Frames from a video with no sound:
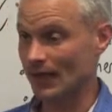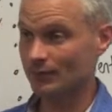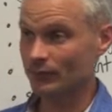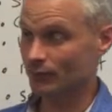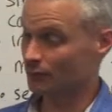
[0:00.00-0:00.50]

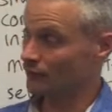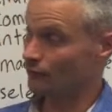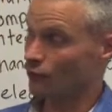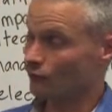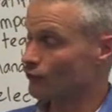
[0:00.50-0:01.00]
and
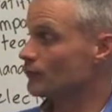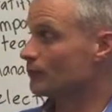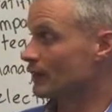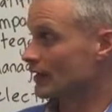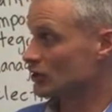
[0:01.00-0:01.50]
before fruit
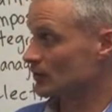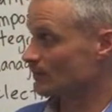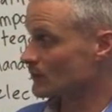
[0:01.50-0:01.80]
production.